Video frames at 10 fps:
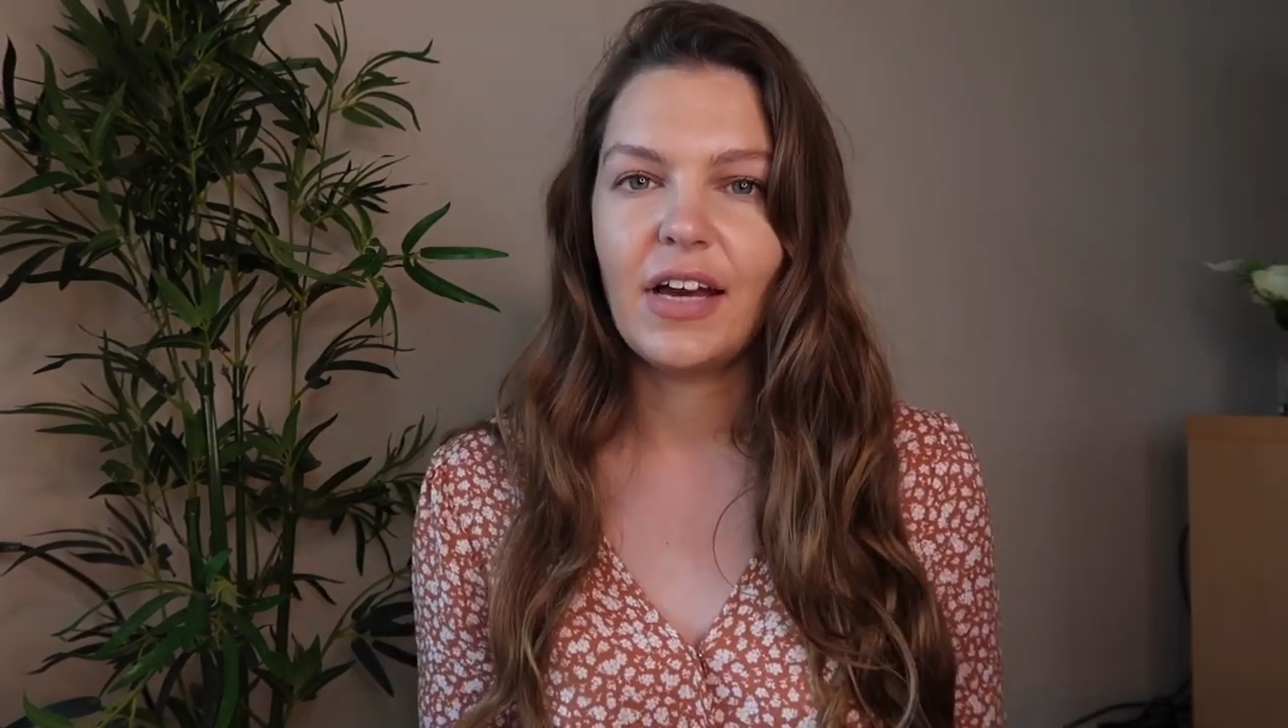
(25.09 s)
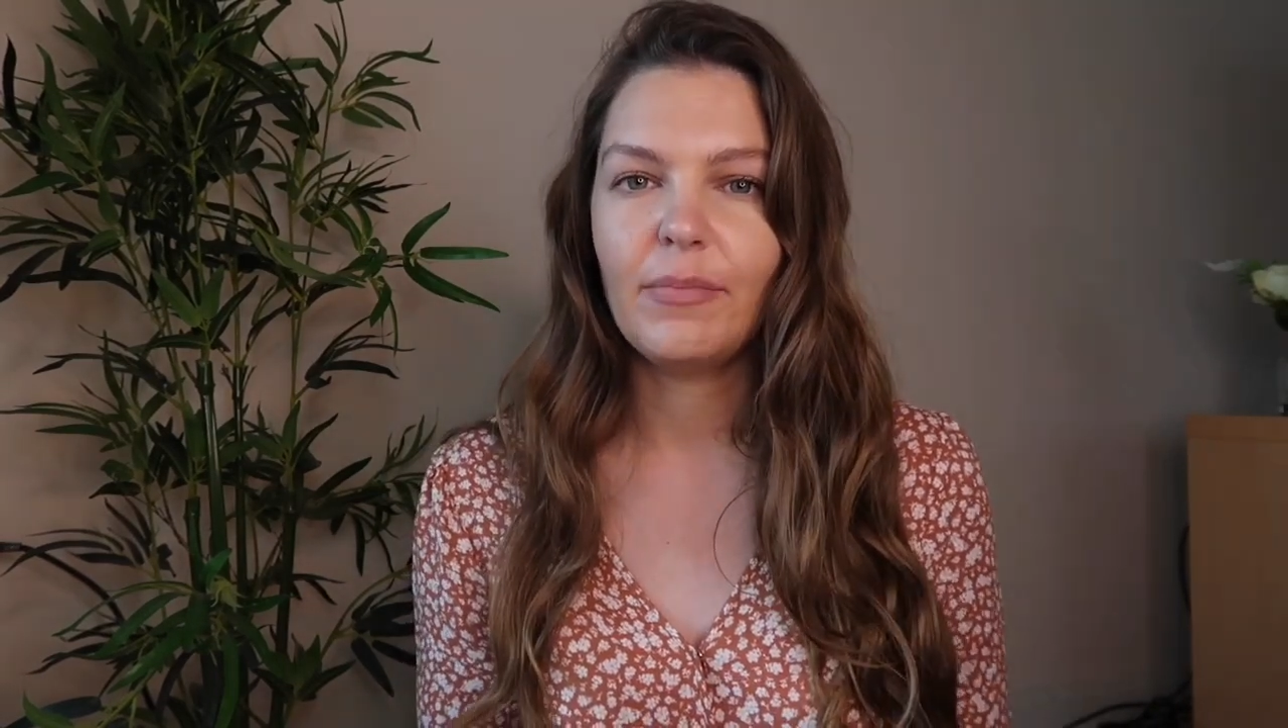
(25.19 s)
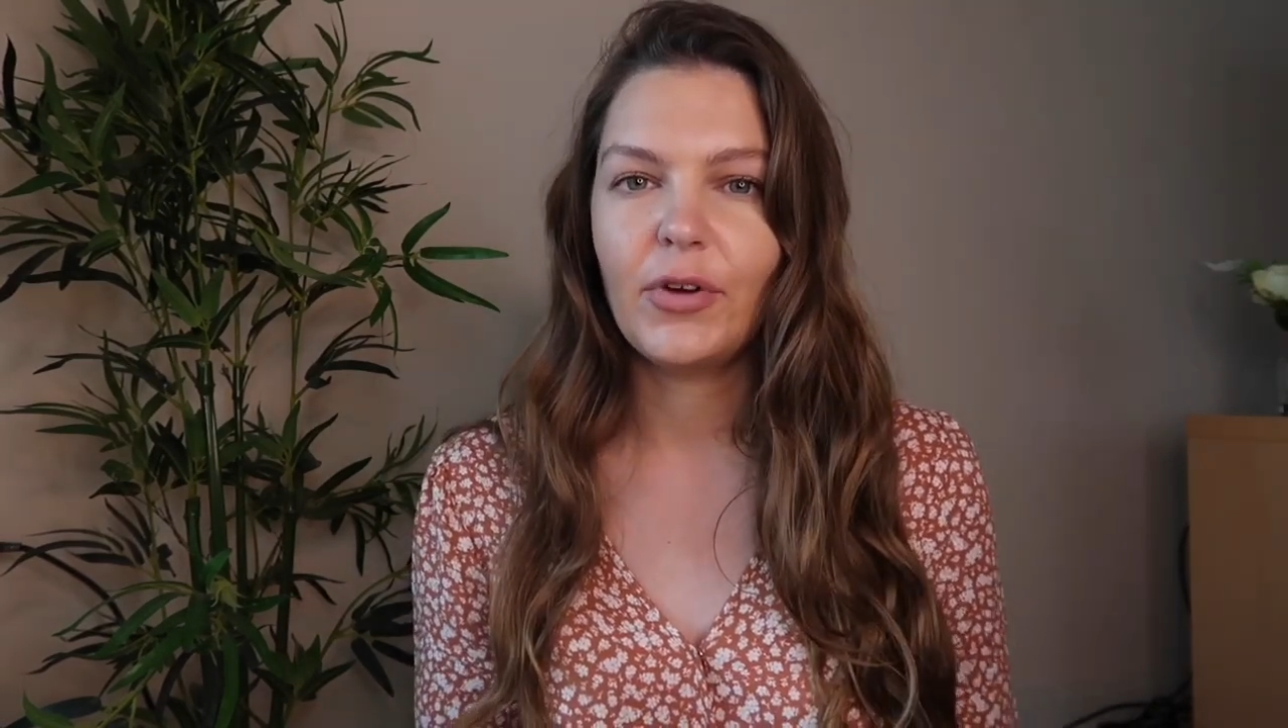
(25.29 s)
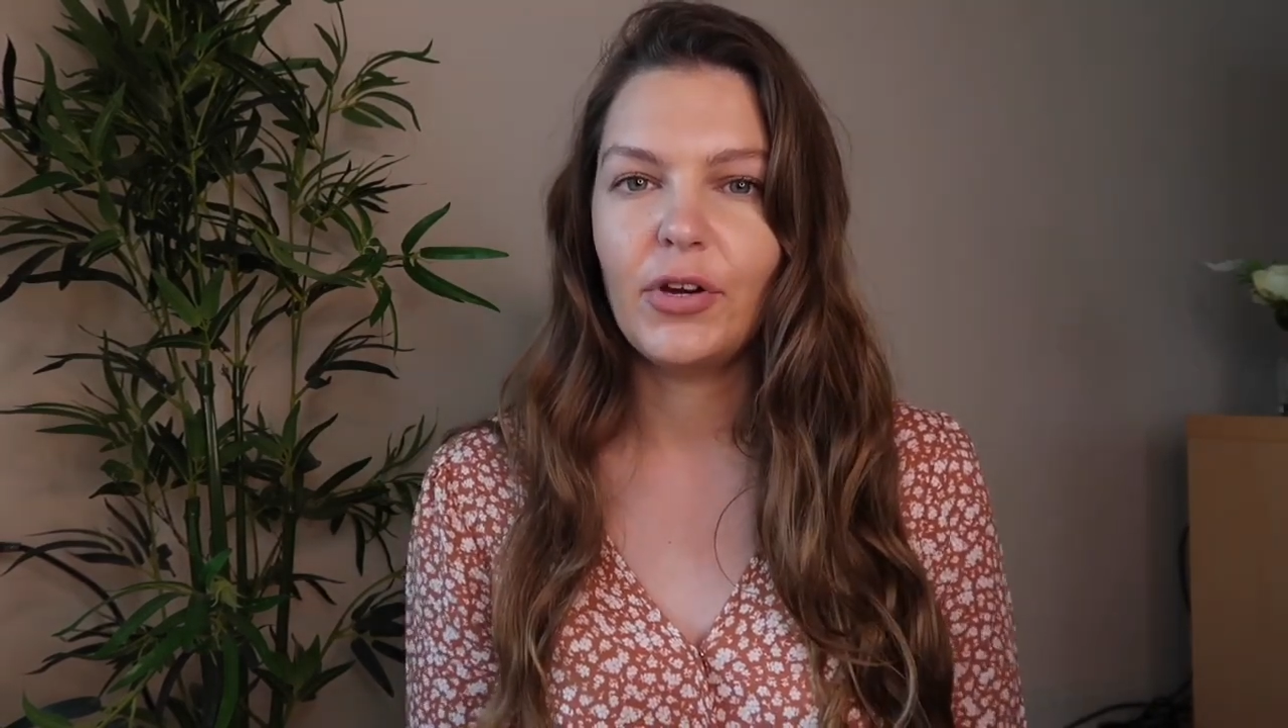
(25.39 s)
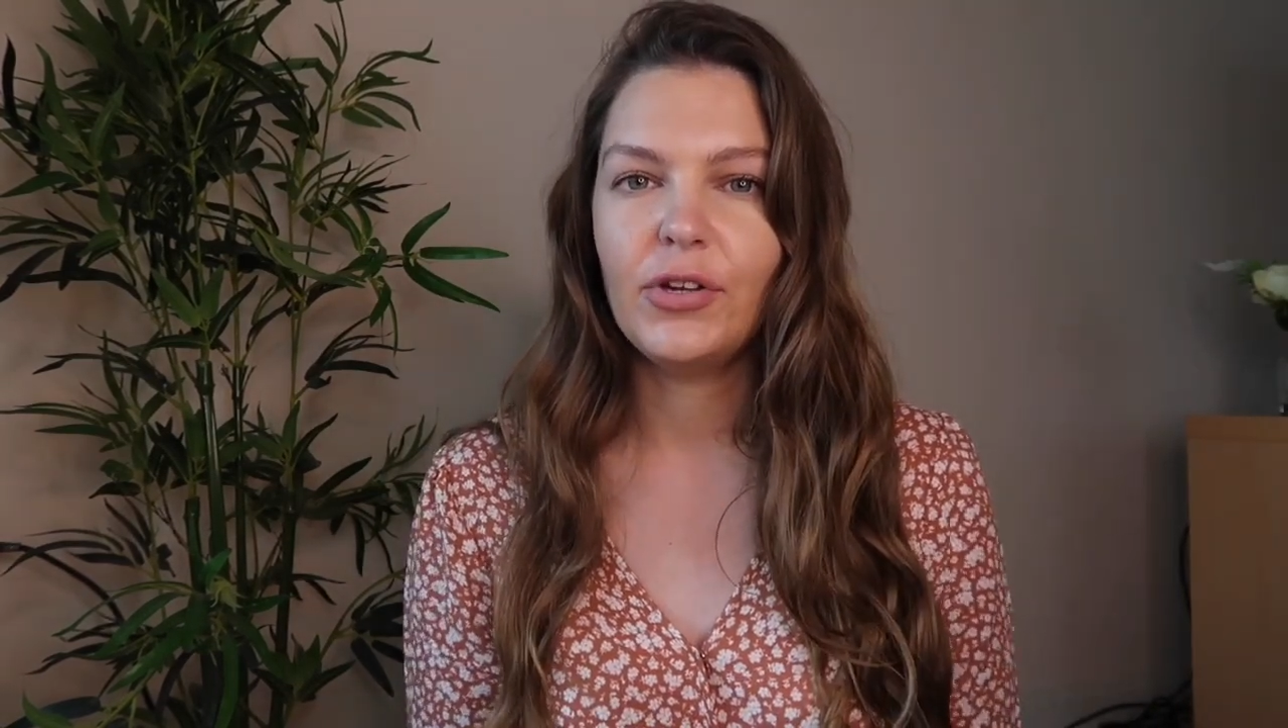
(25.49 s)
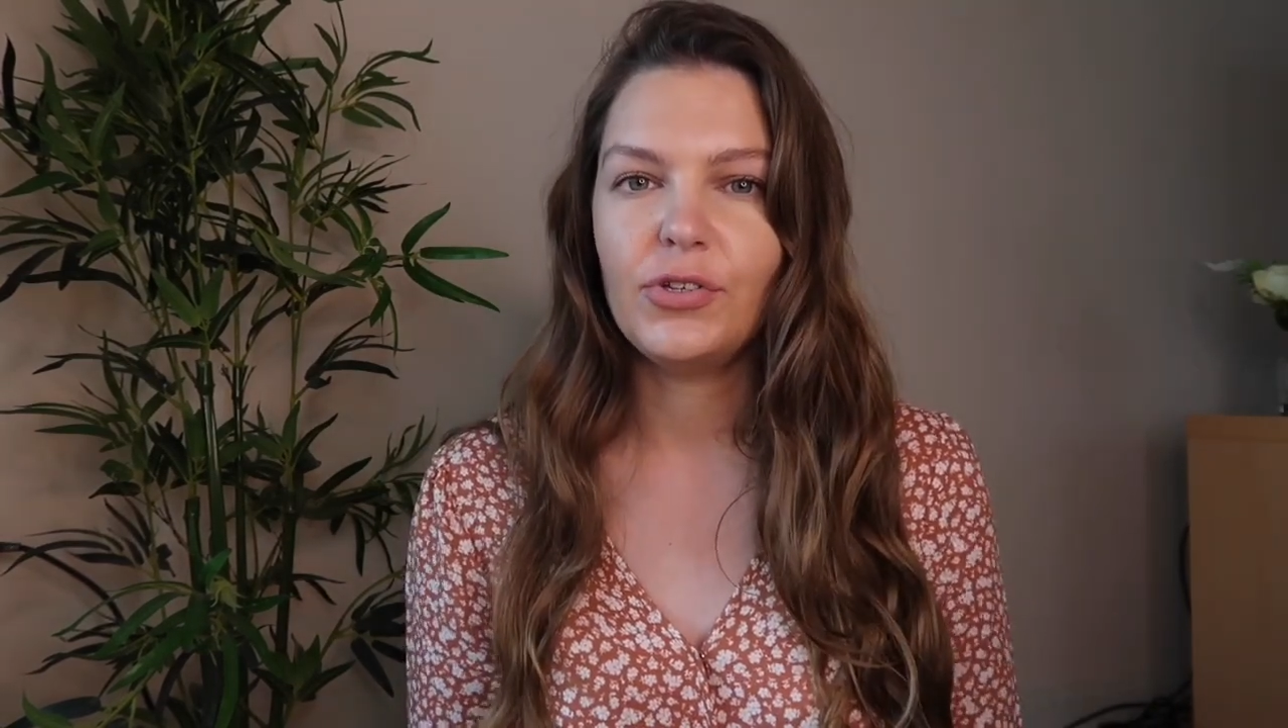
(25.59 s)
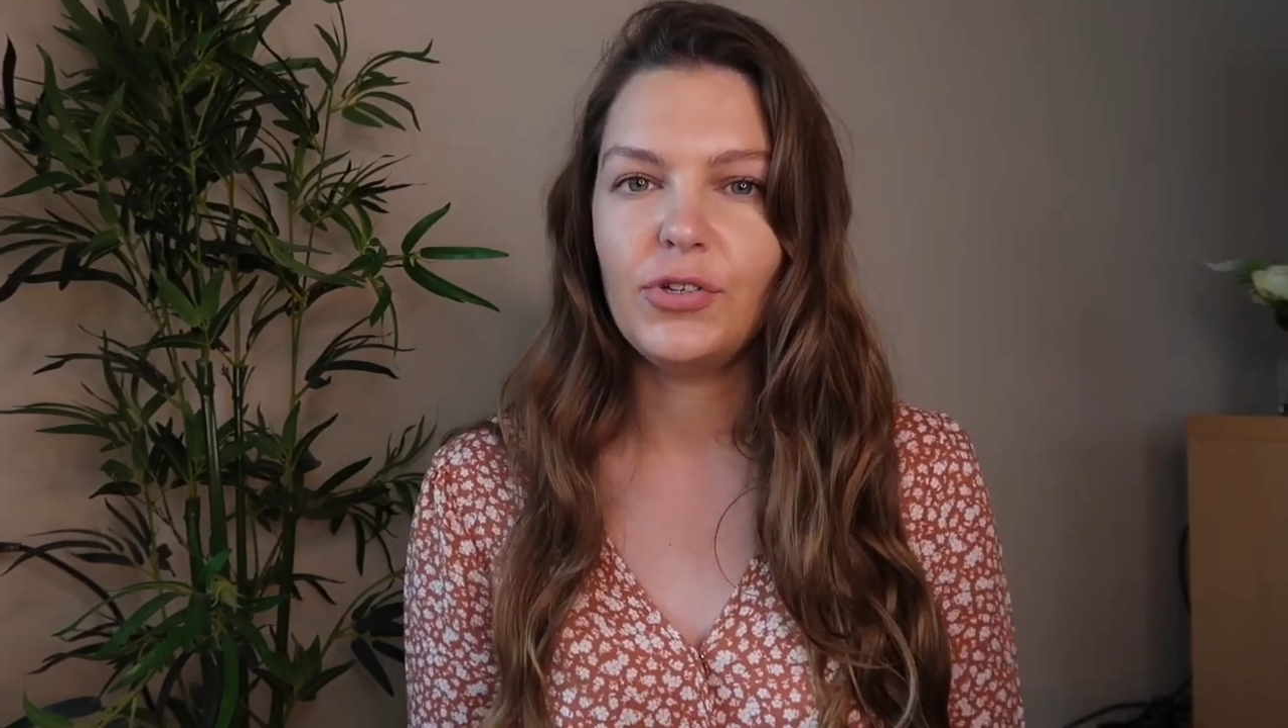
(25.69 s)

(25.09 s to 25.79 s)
I'm going